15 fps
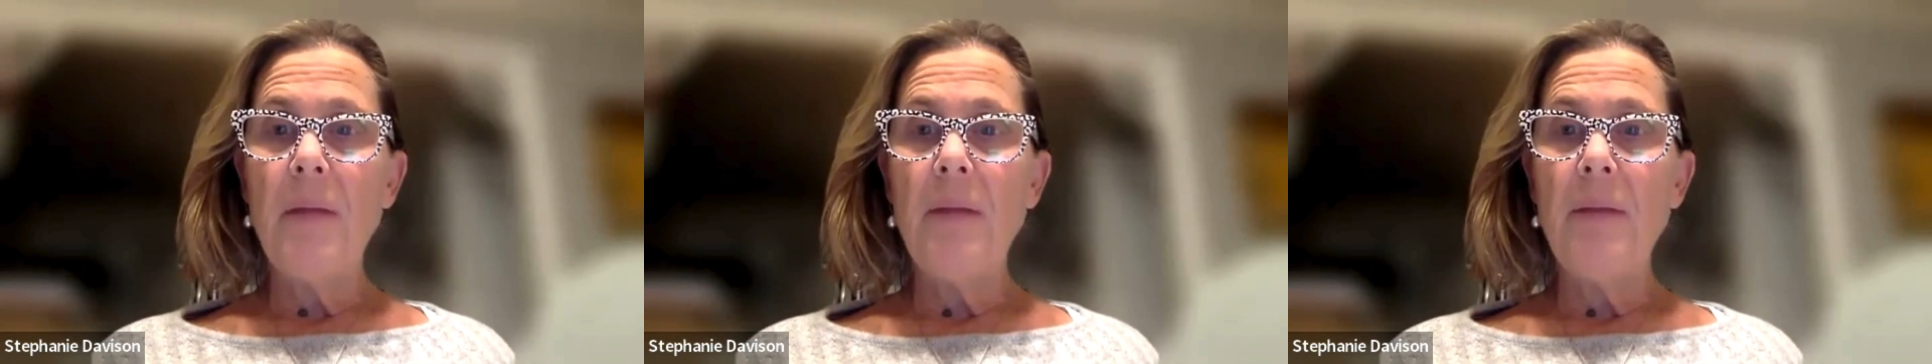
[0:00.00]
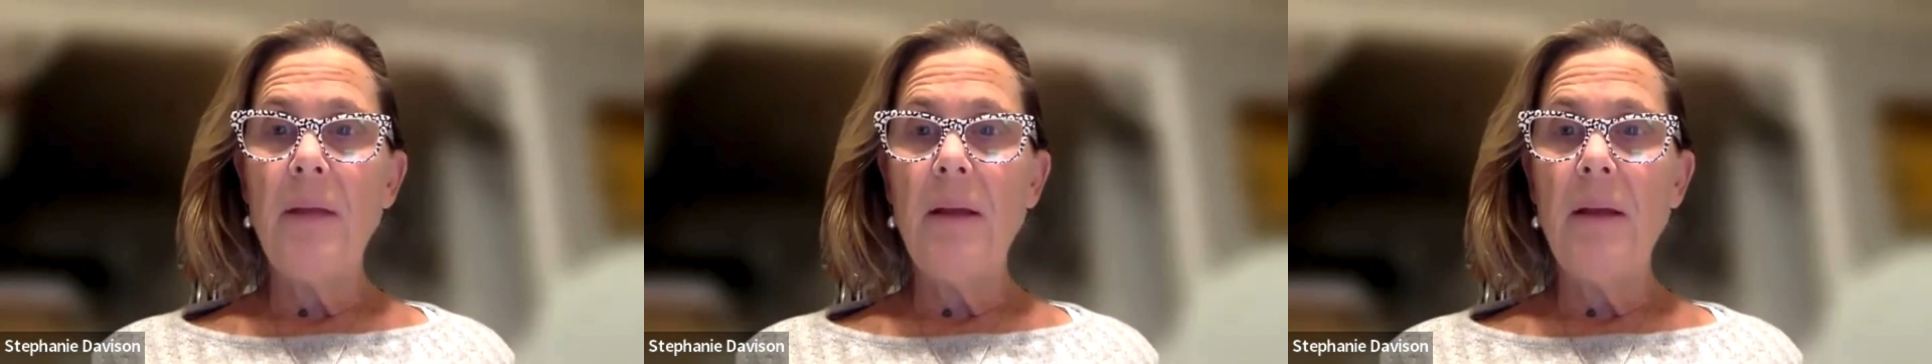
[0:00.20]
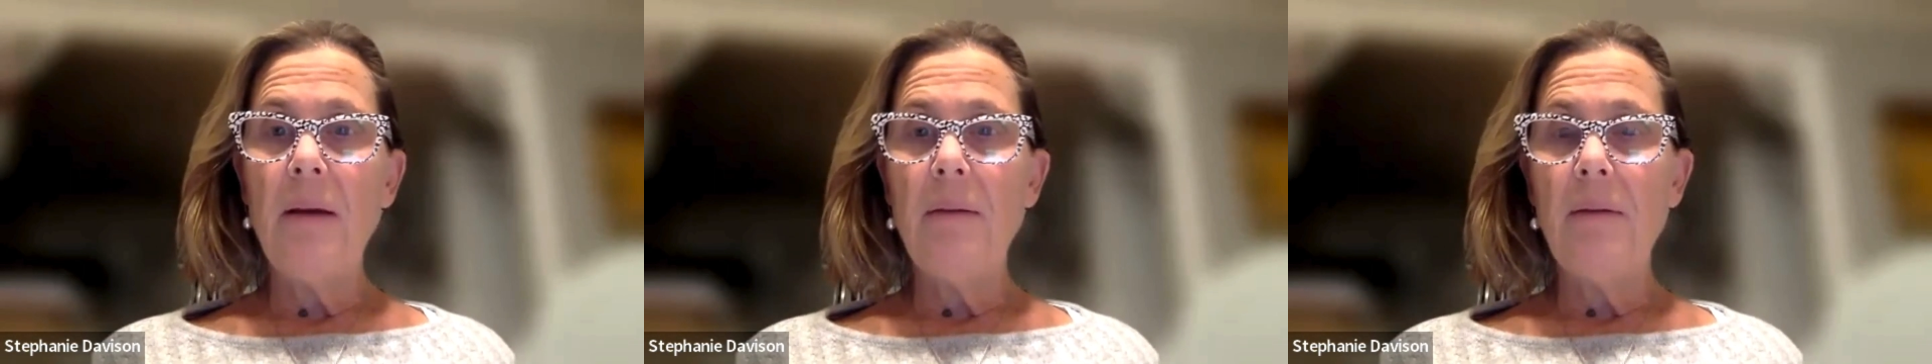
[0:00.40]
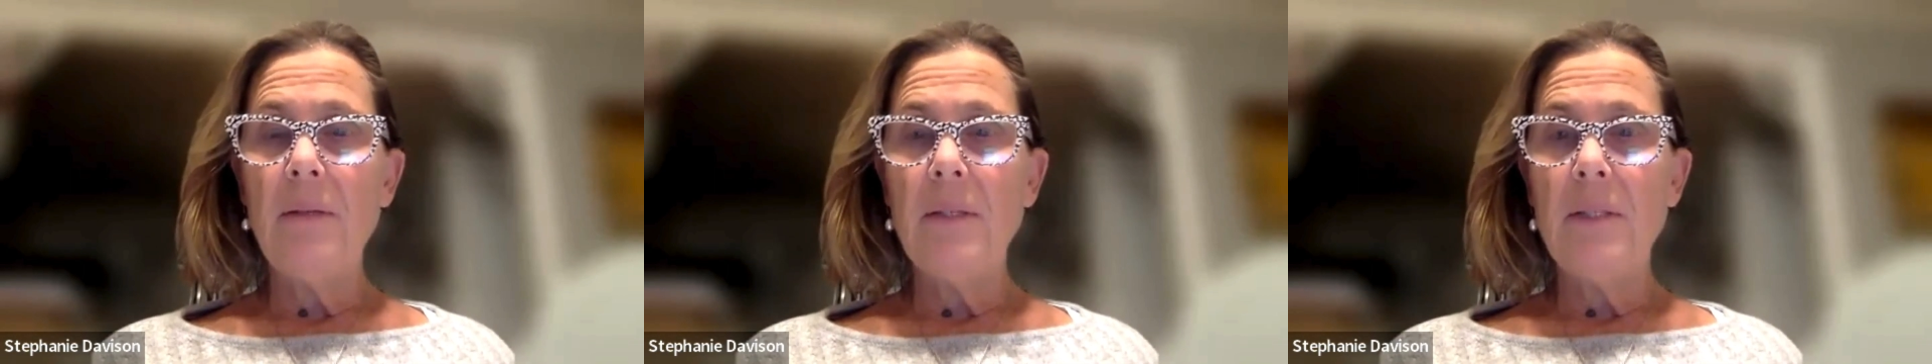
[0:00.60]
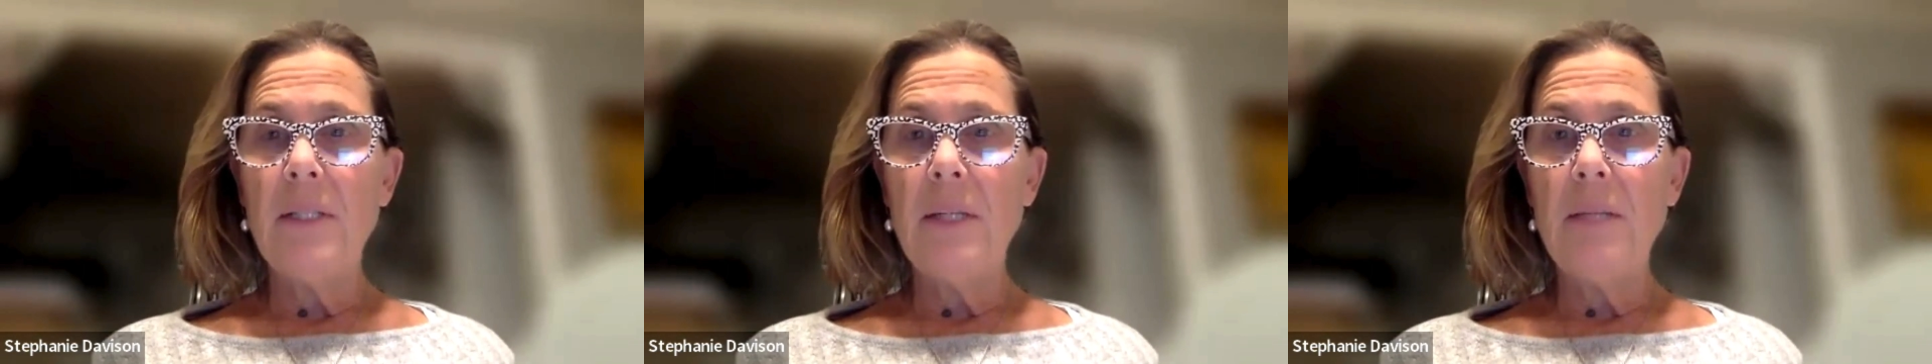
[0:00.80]
they
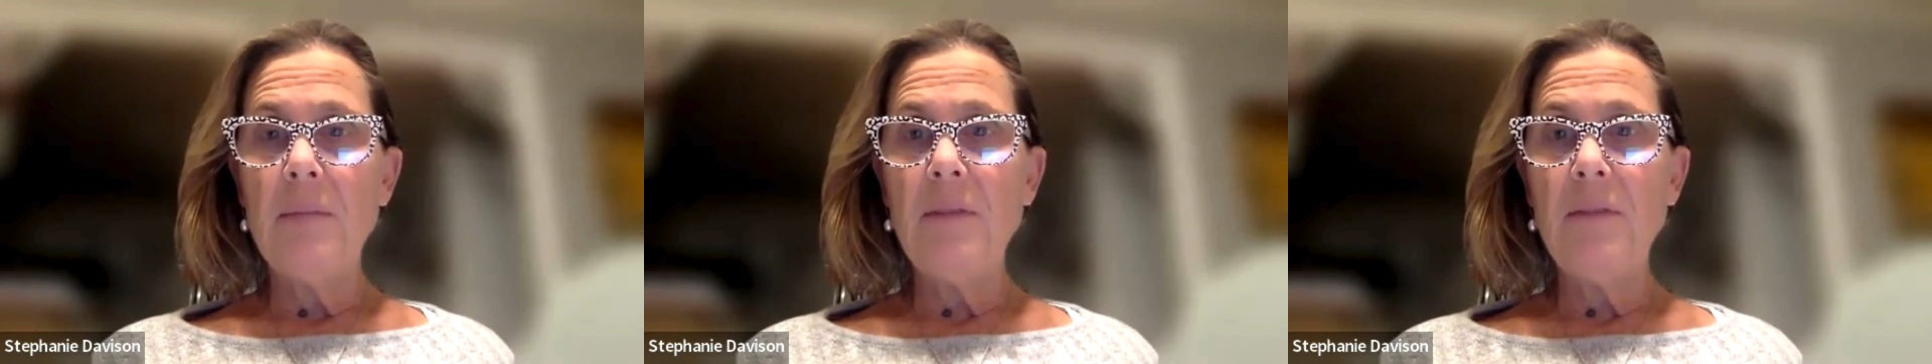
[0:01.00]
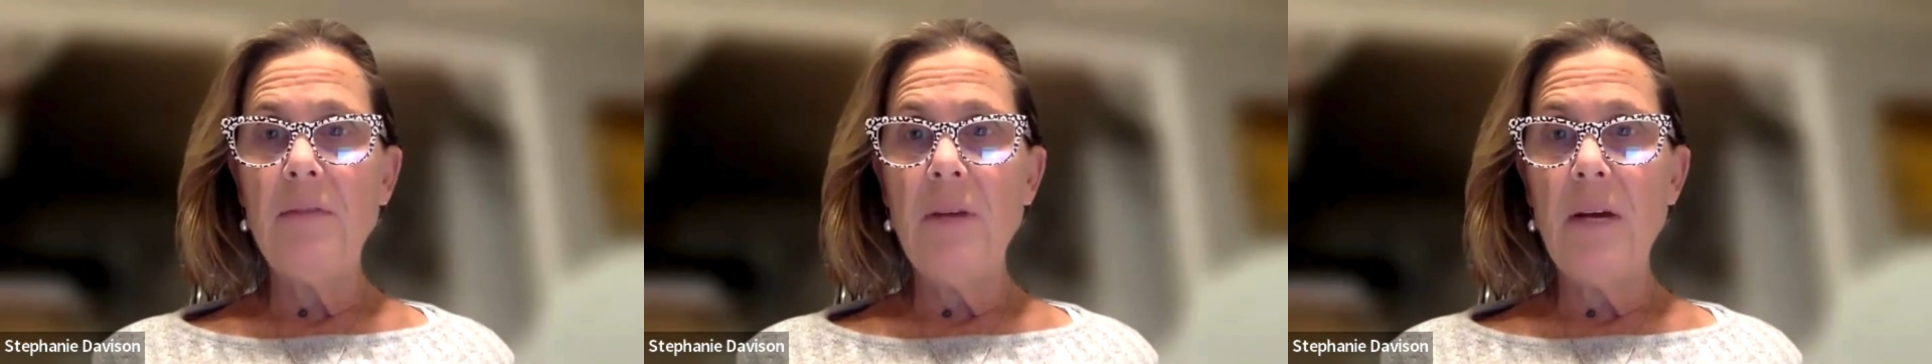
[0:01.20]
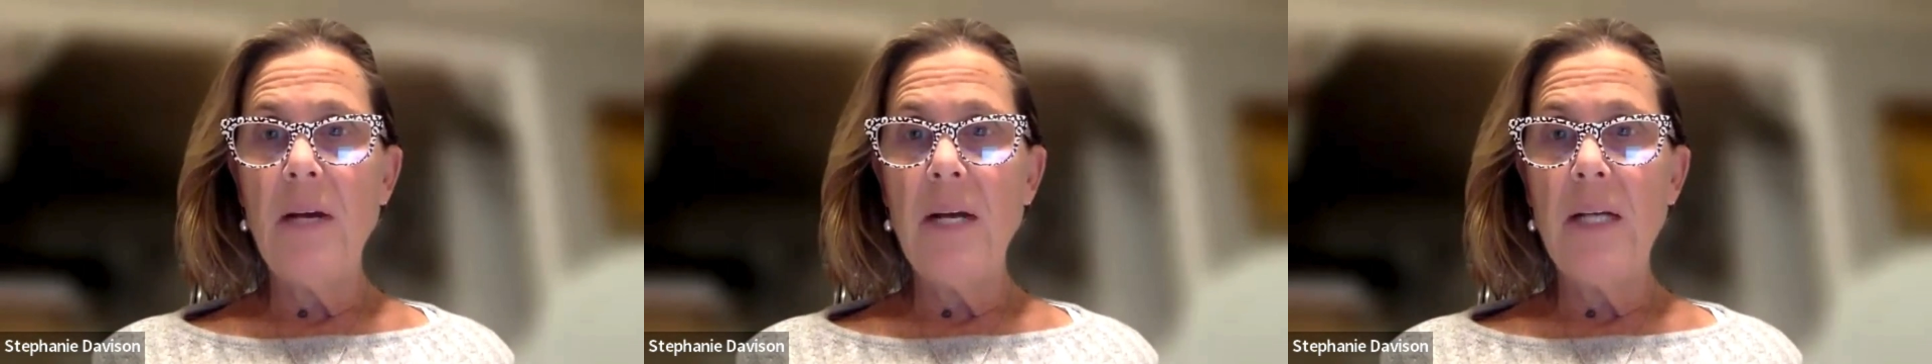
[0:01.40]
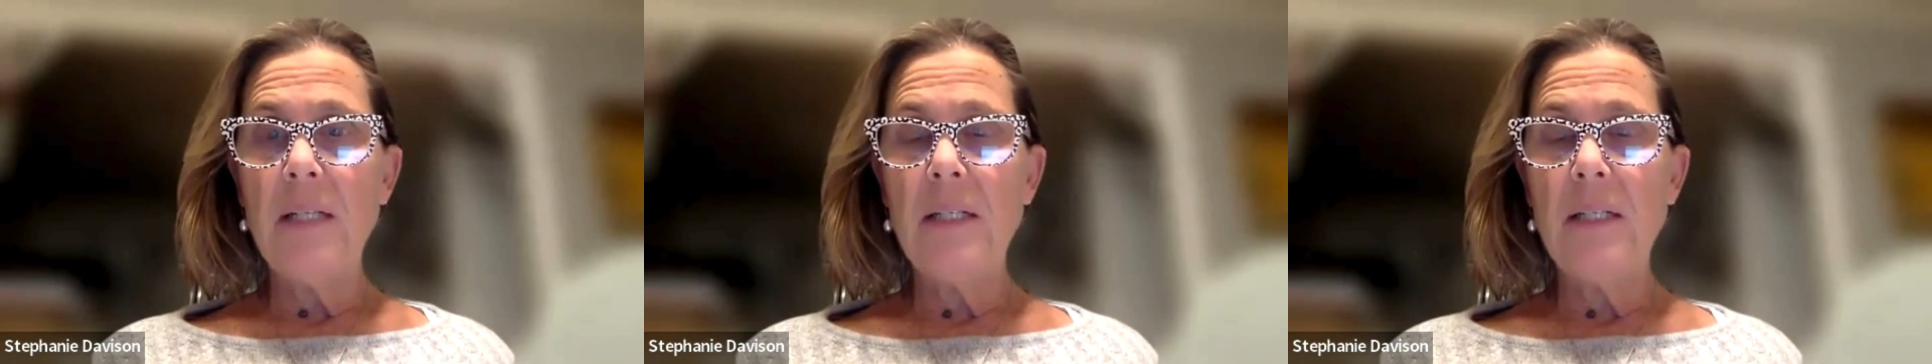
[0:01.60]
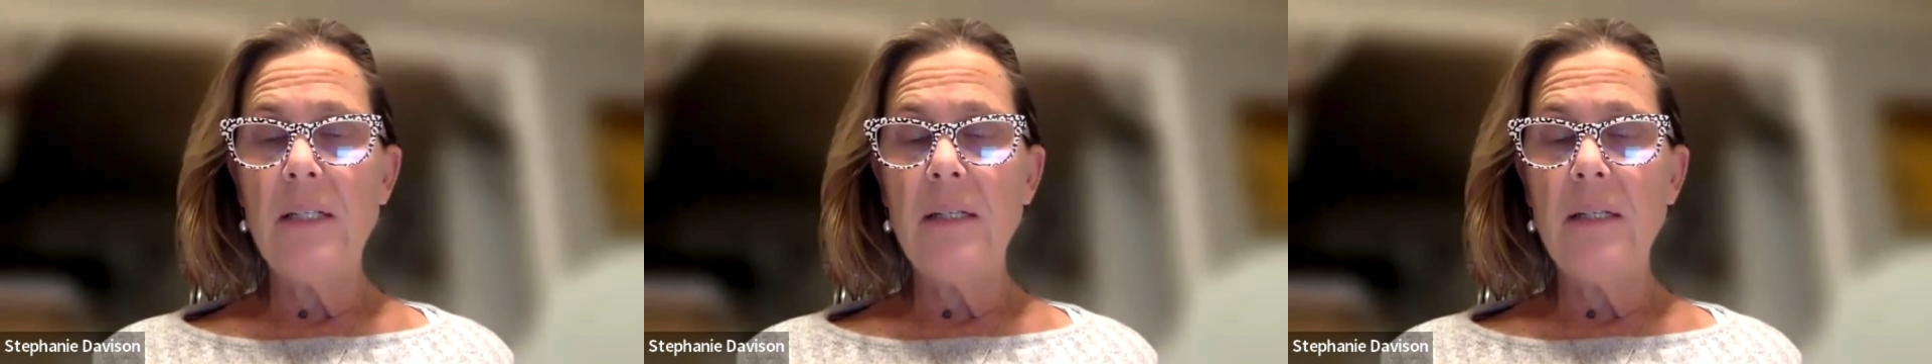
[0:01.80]
seem to find